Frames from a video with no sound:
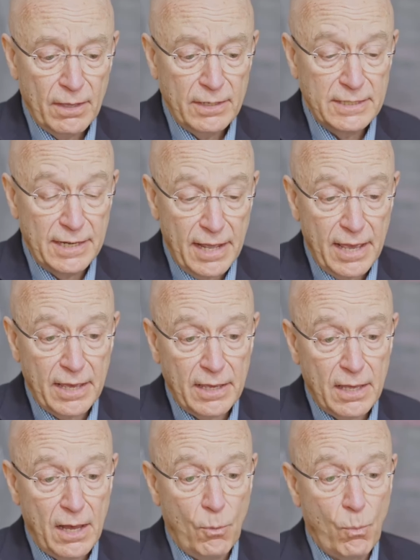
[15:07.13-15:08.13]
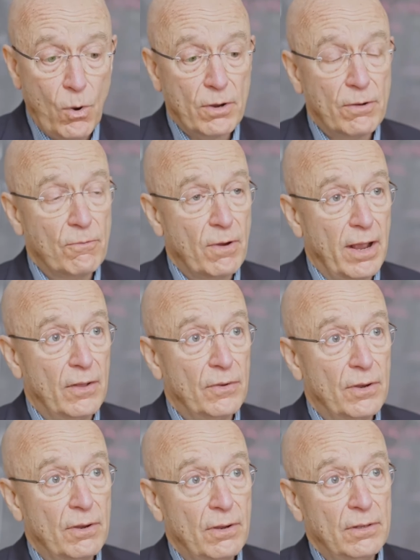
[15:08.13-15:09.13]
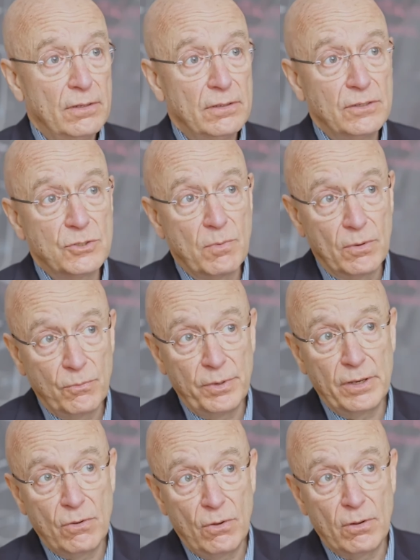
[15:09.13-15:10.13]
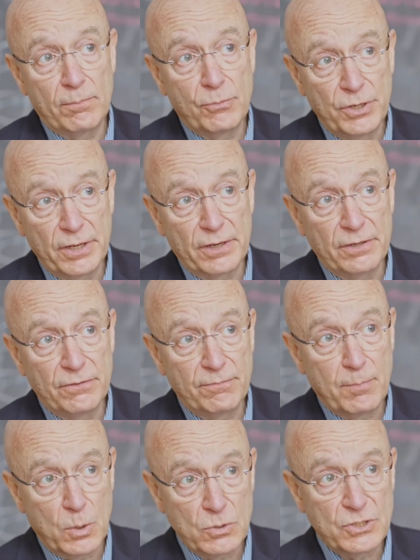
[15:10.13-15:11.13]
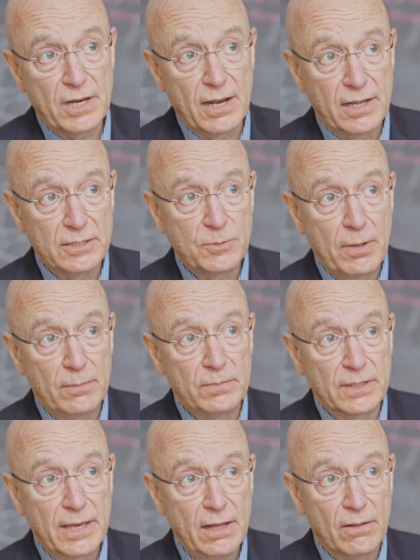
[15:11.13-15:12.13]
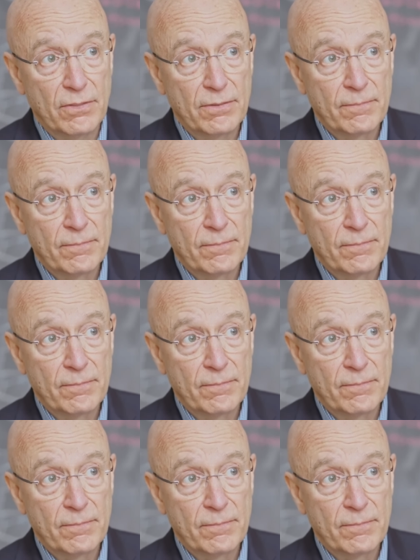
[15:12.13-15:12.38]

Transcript: Today, a workaround is what we call predictive personalized public health.